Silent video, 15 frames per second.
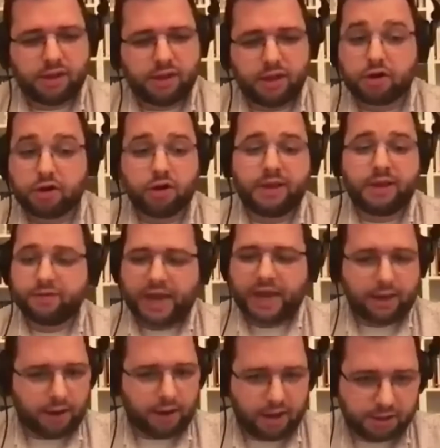It, it could be even
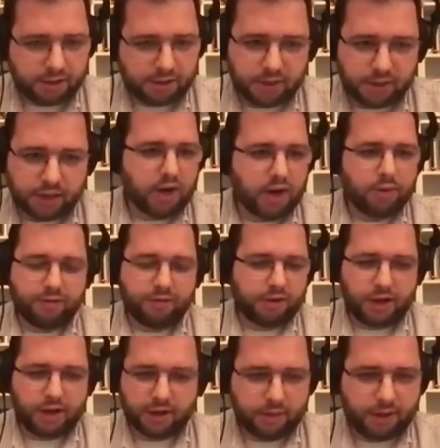ad hominem. Like, why are we even
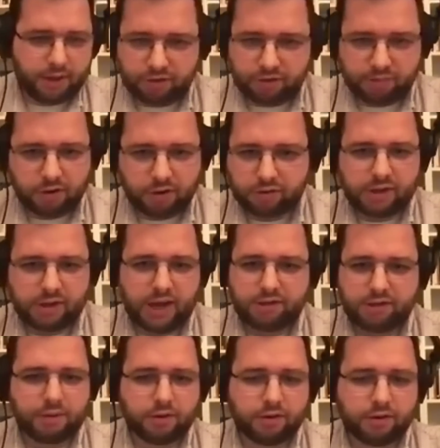talking about this person
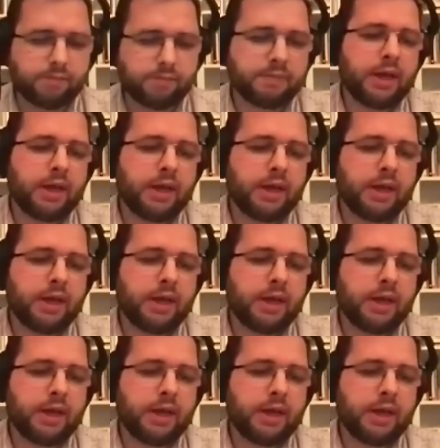as a person?